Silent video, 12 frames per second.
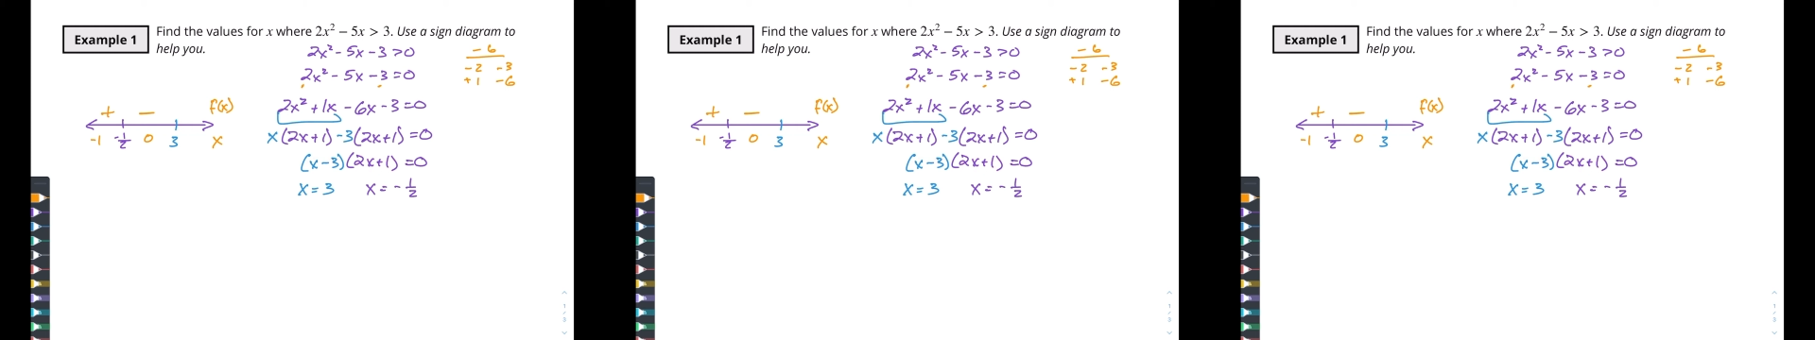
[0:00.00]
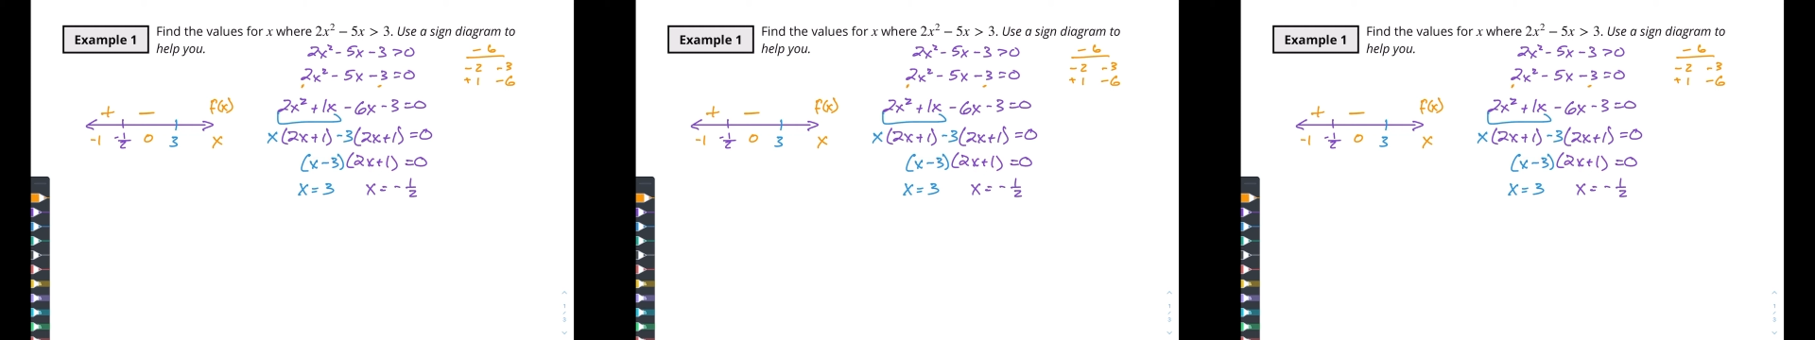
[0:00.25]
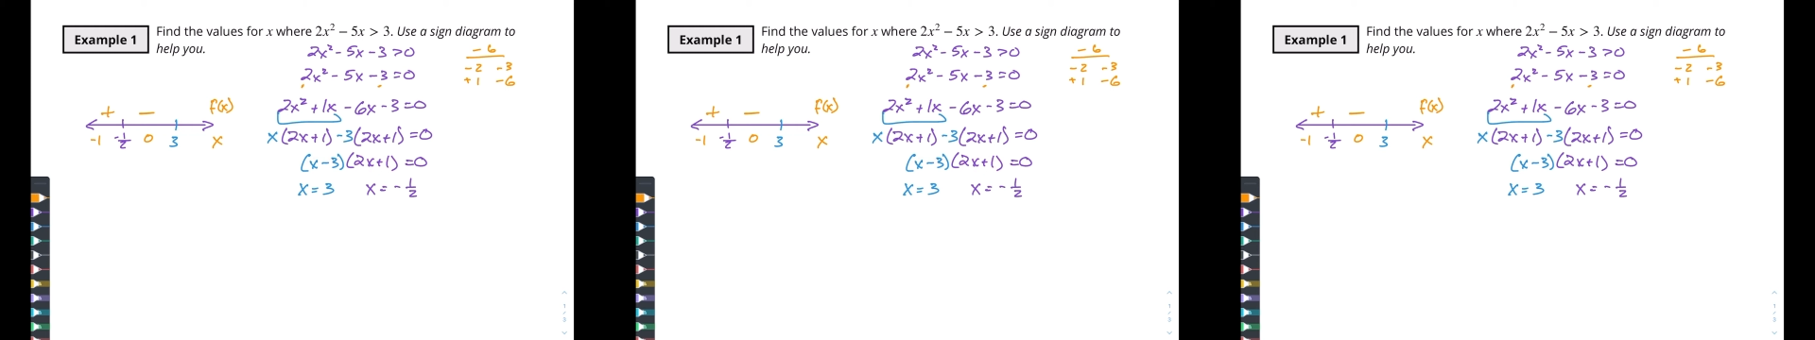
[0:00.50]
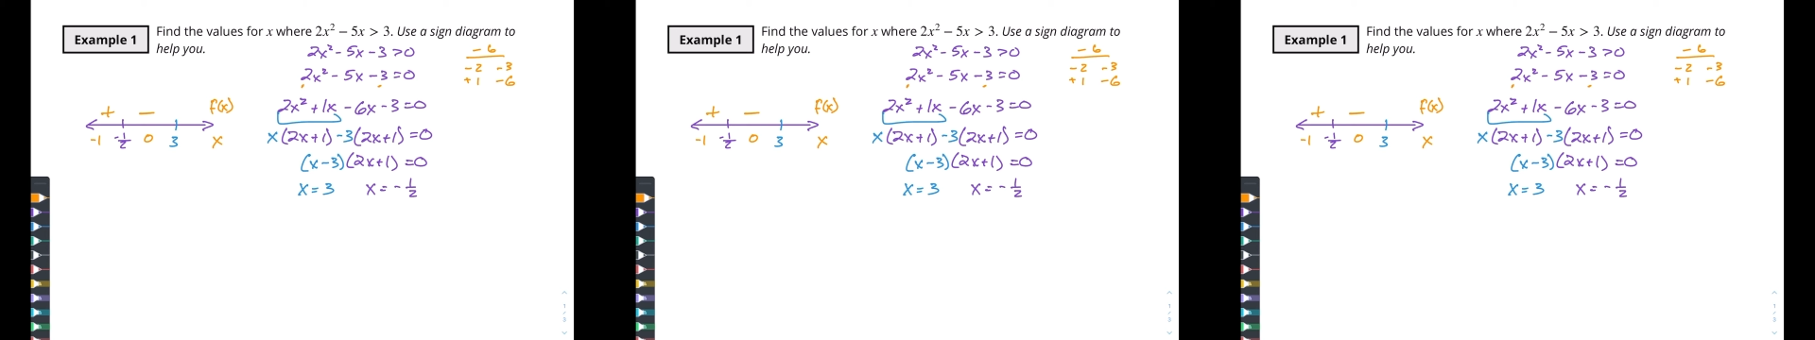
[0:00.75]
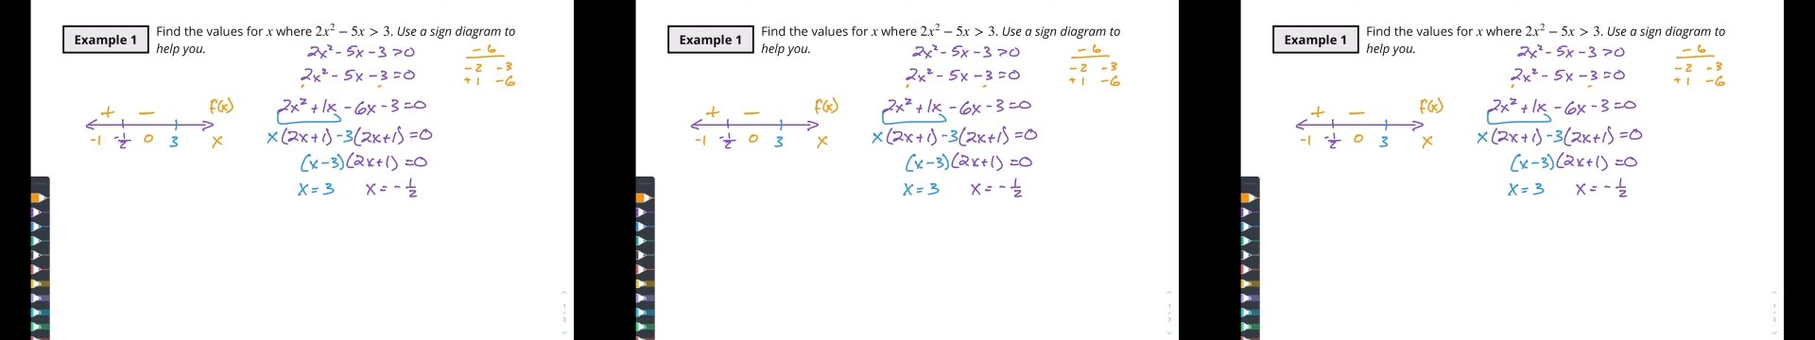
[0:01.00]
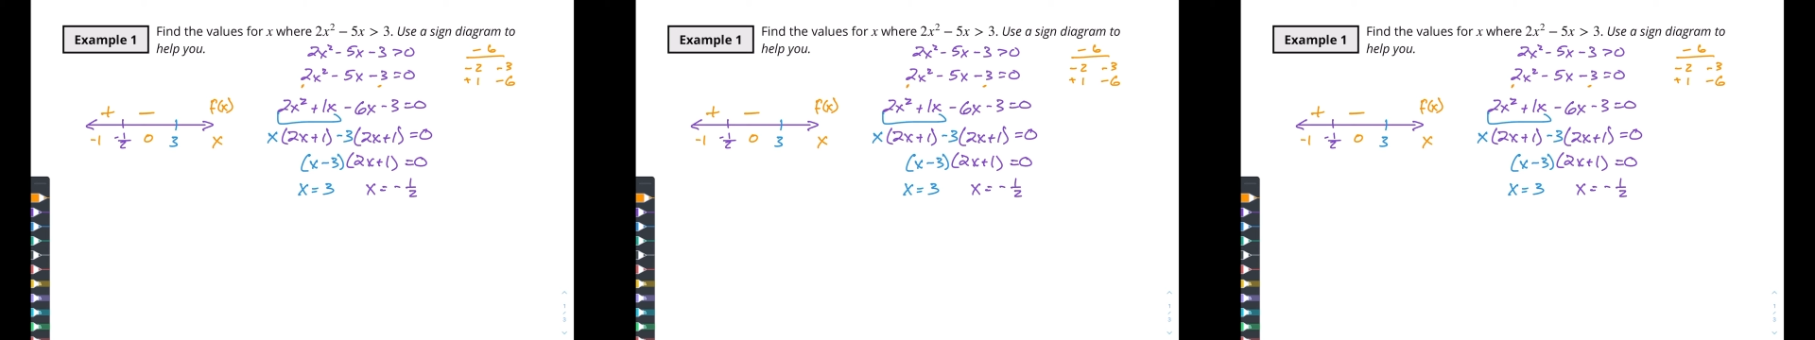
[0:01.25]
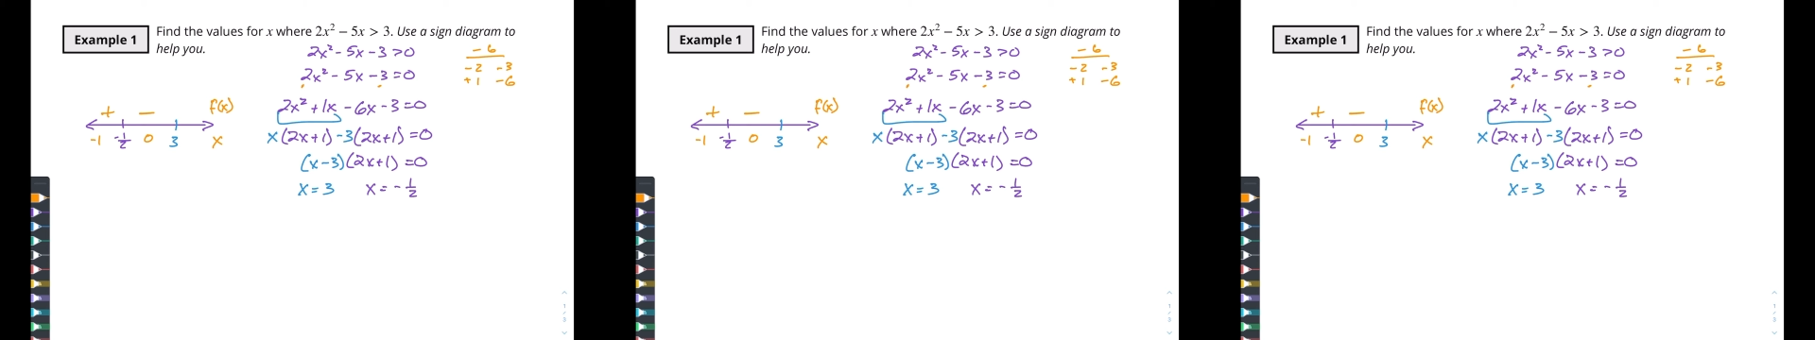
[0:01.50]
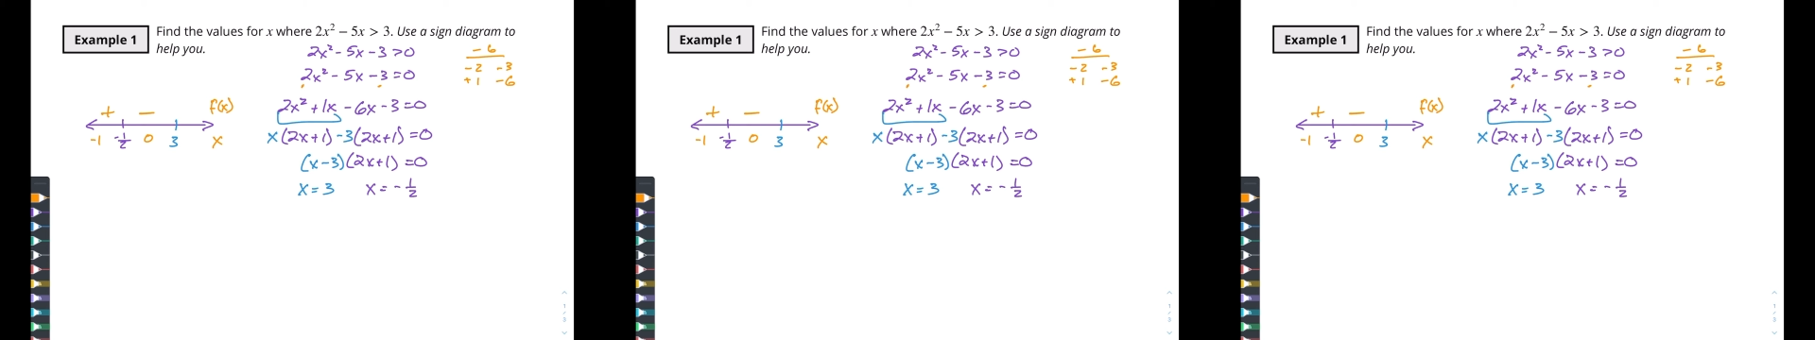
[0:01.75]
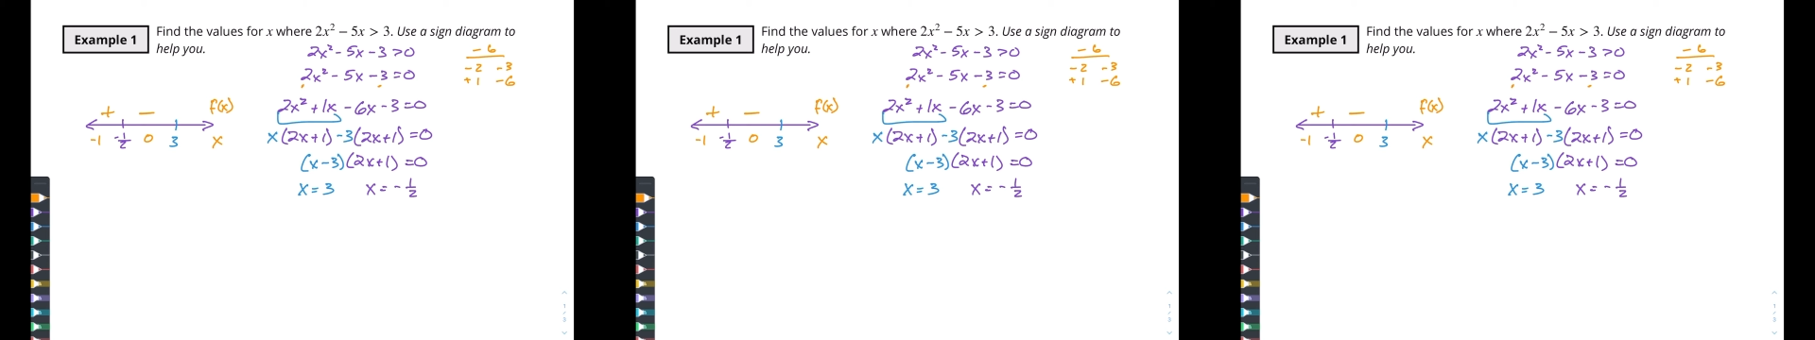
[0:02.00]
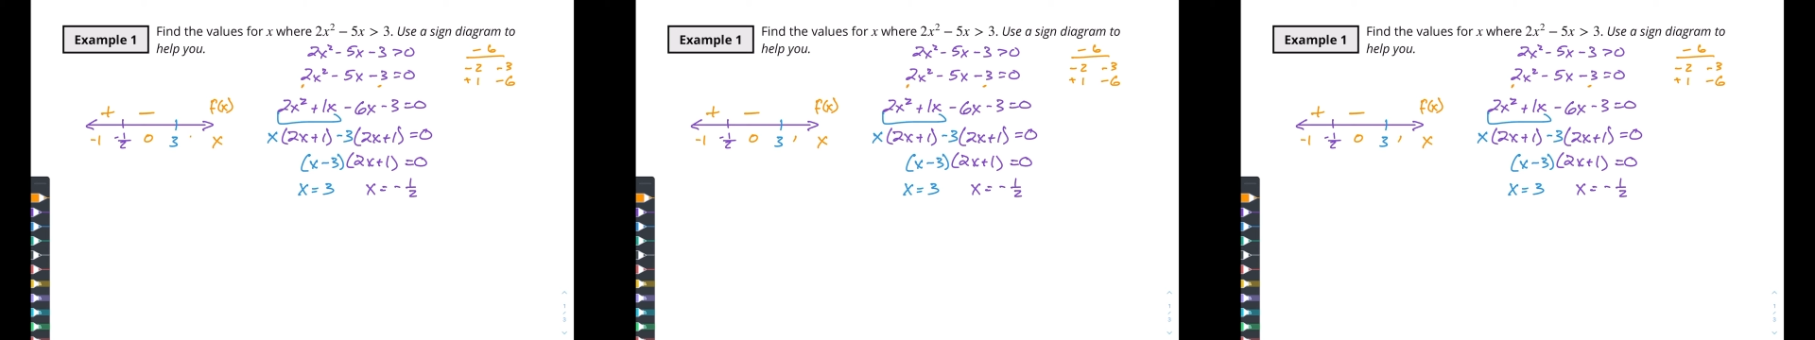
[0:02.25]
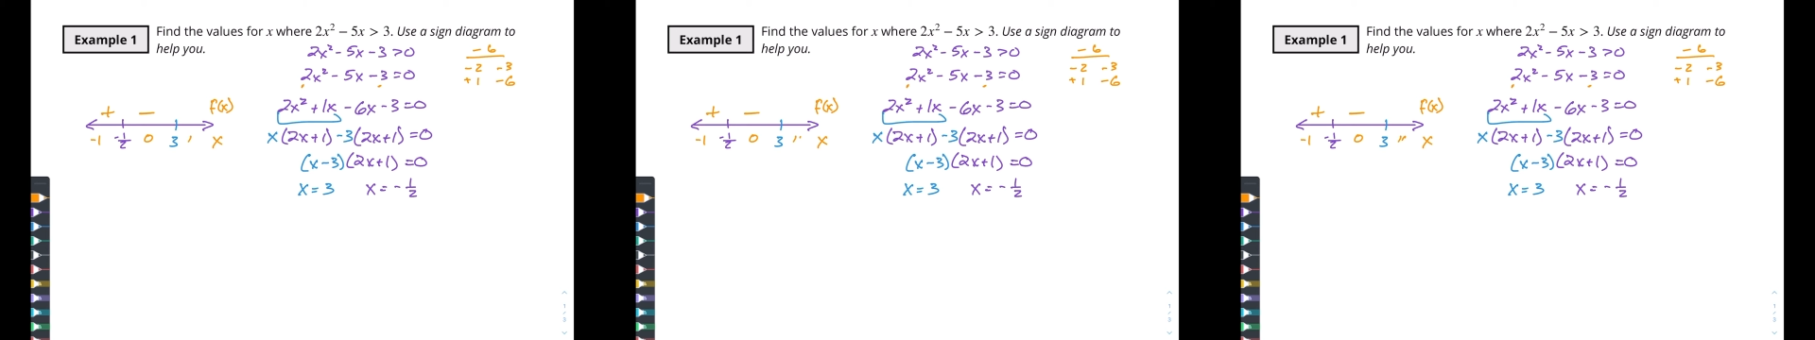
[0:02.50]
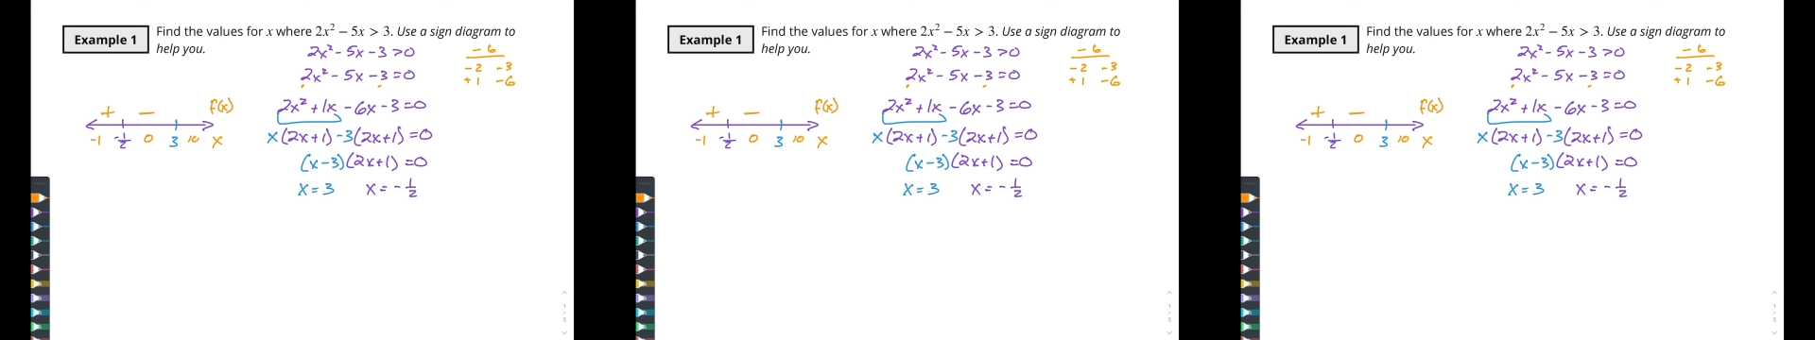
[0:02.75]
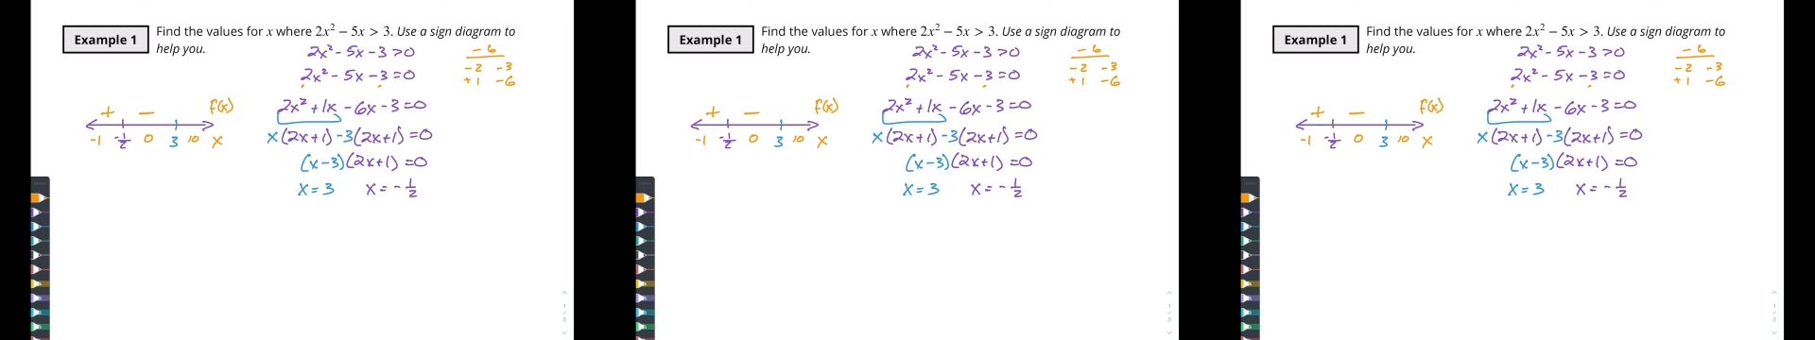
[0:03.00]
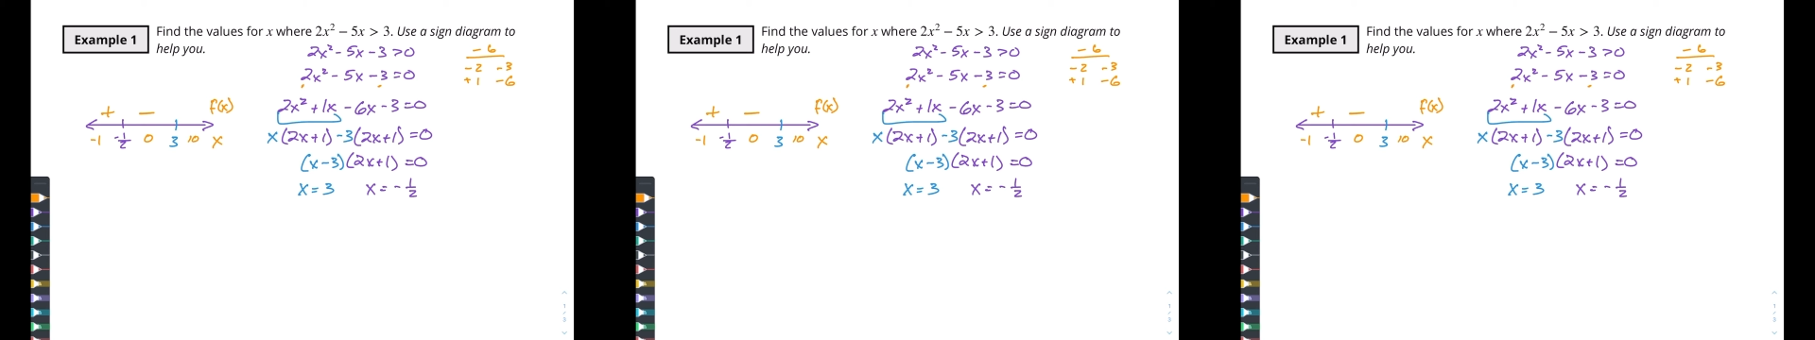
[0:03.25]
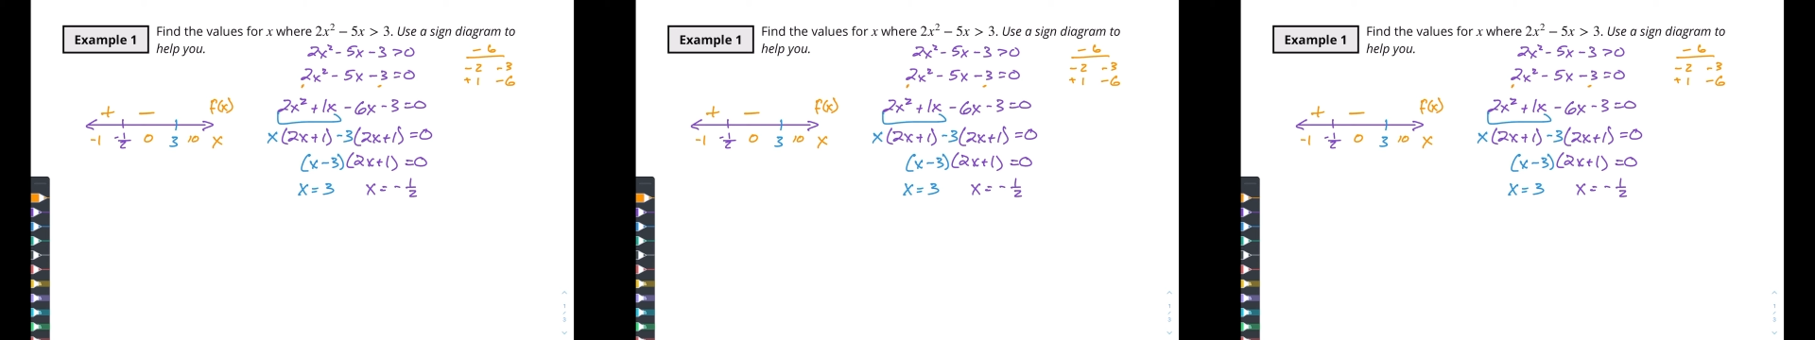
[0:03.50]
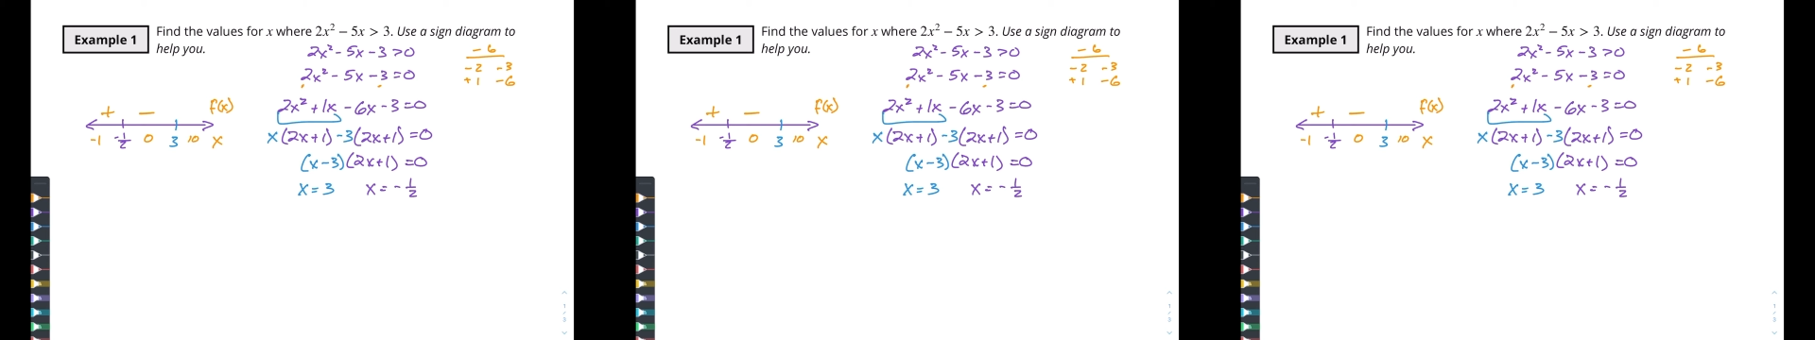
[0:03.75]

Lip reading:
(no speaker visible)